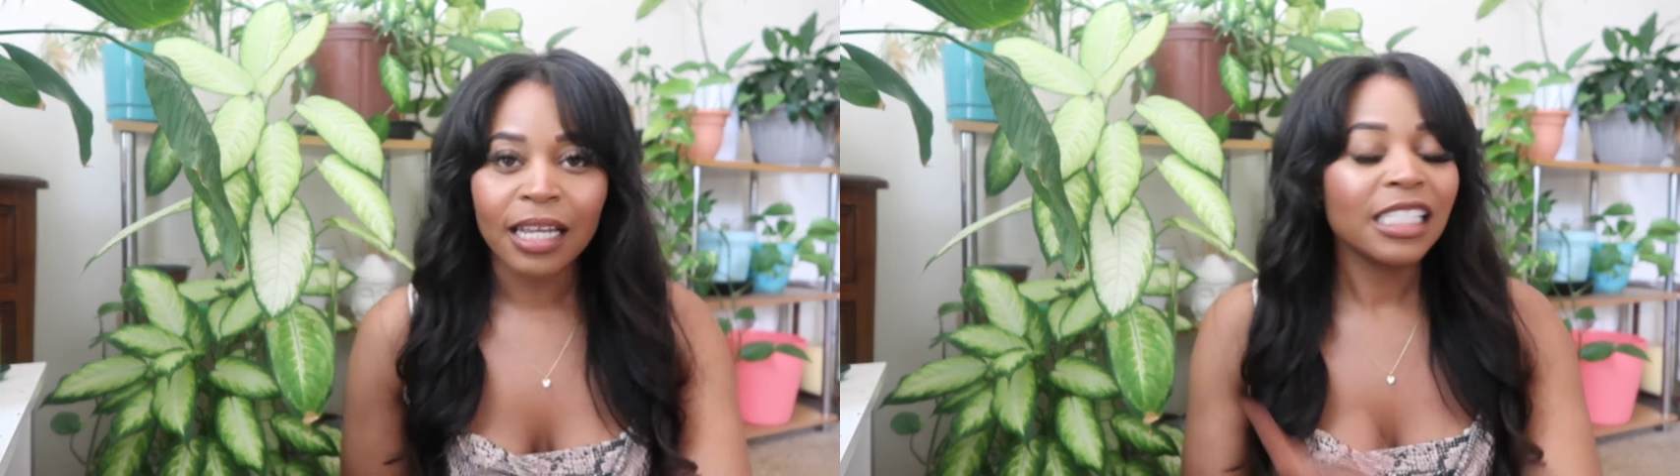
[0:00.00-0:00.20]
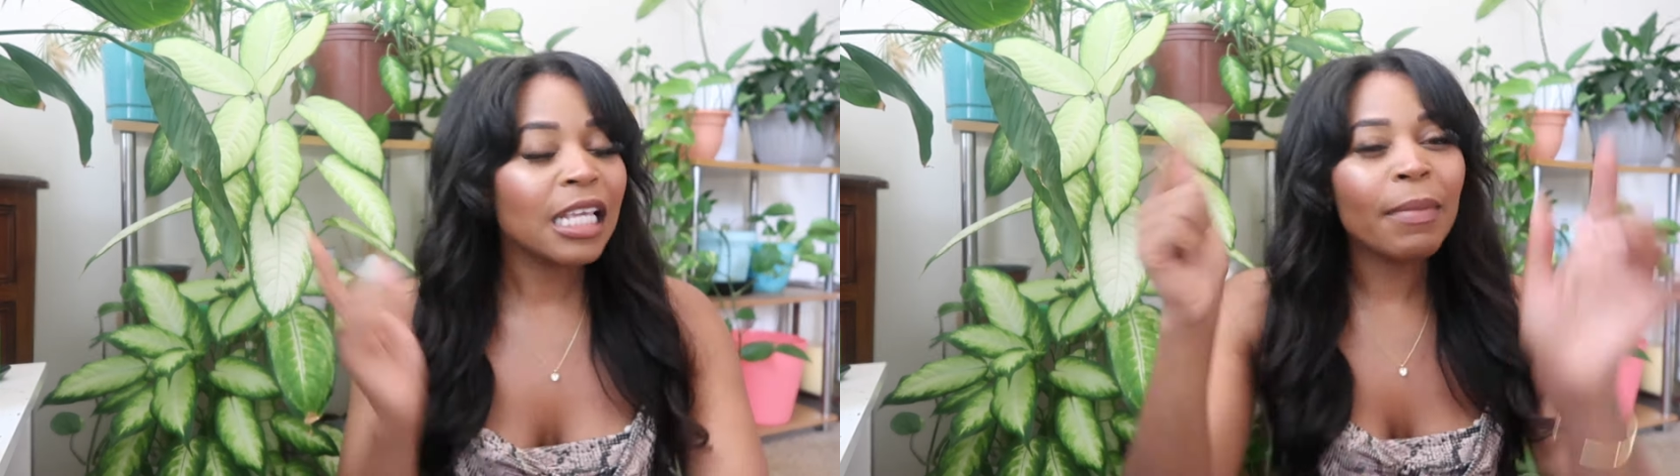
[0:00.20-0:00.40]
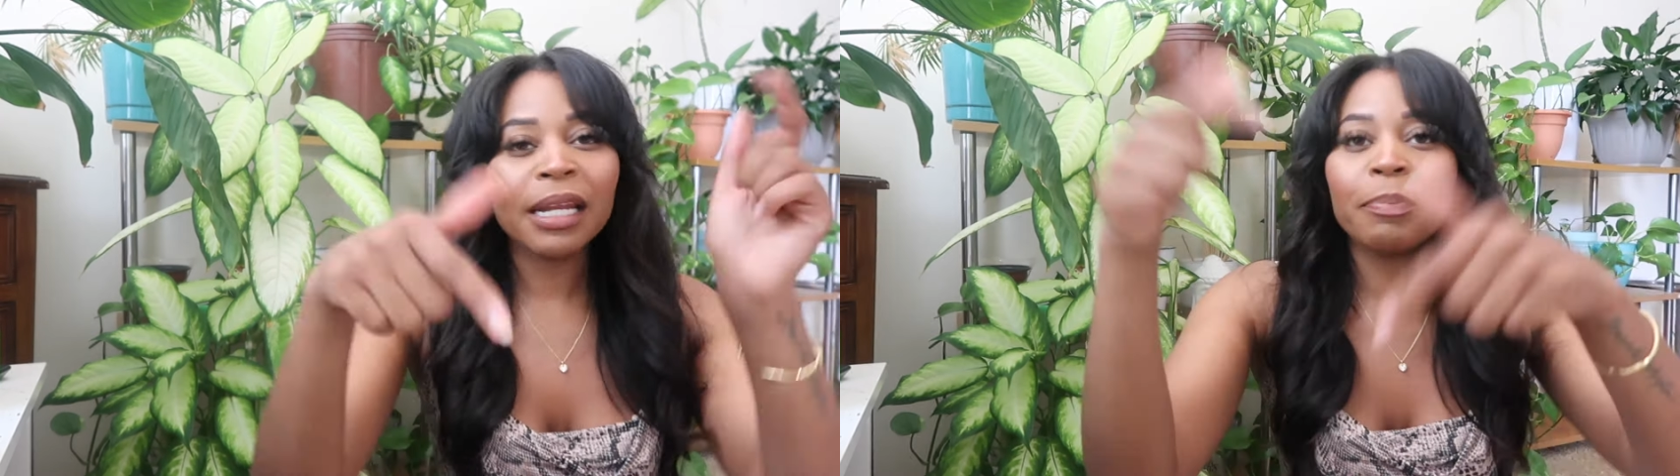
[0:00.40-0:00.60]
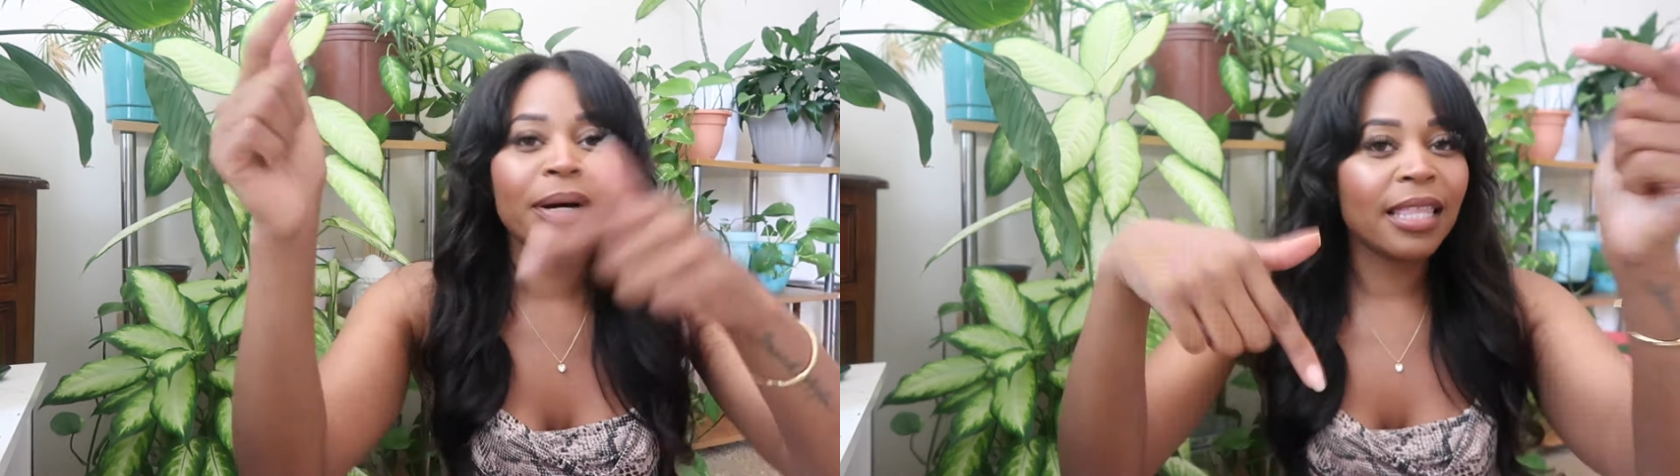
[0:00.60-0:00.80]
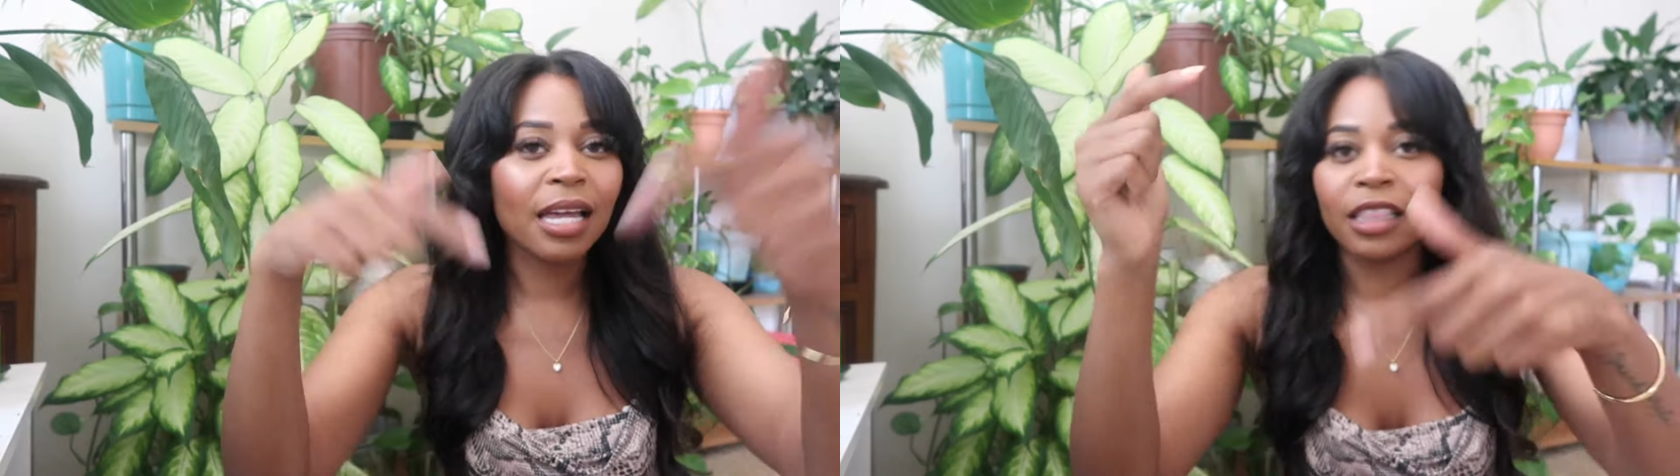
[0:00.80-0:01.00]
Somebody
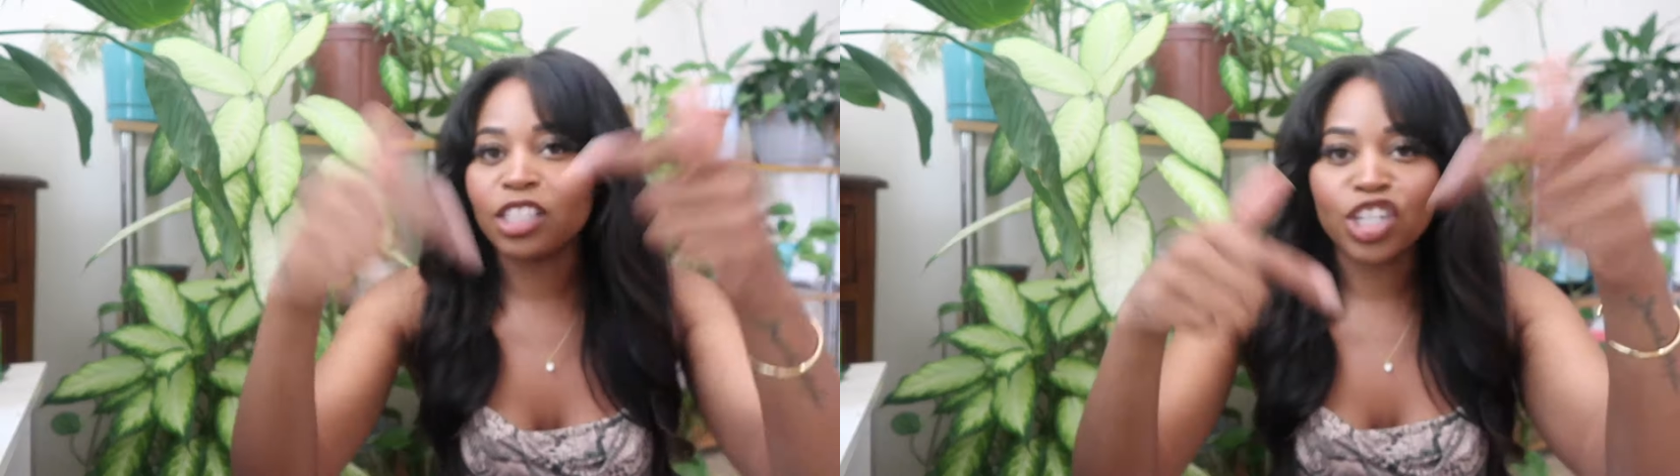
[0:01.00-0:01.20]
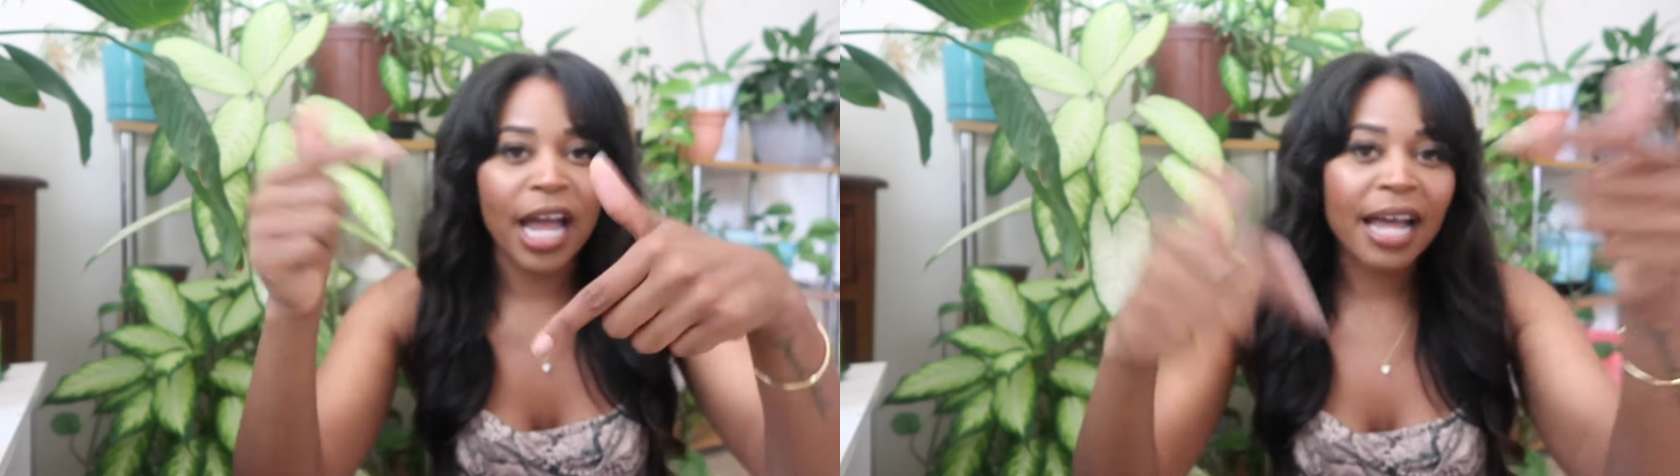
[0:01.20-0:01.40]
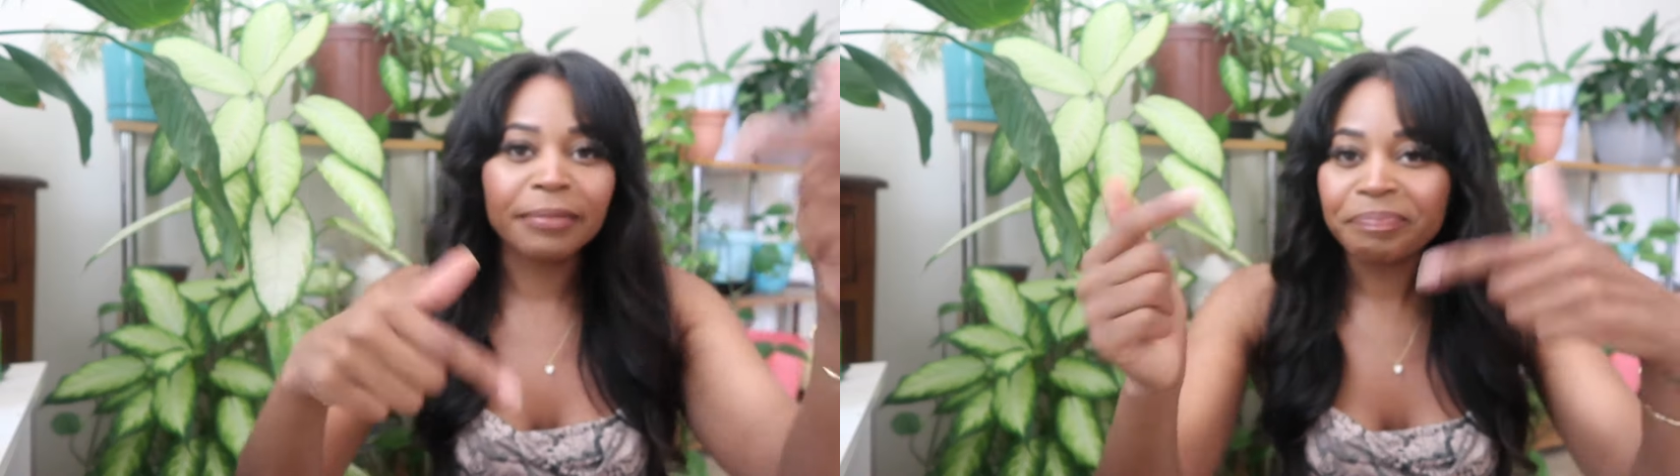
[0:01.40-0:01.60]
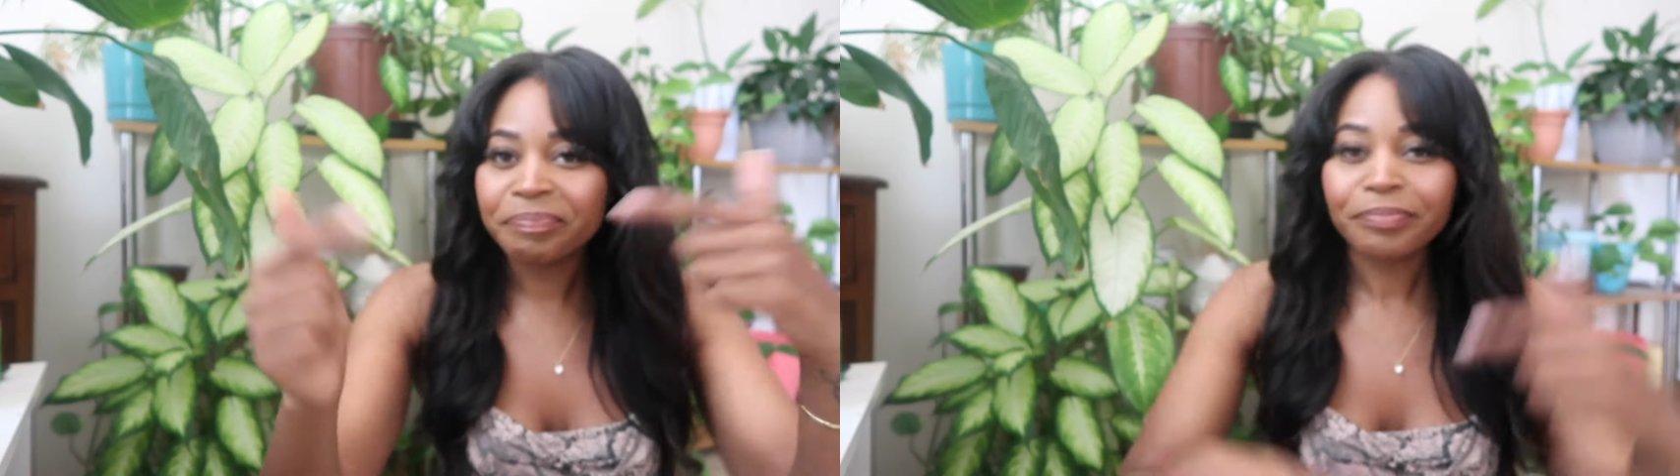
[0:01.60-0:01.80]
put that in the chat.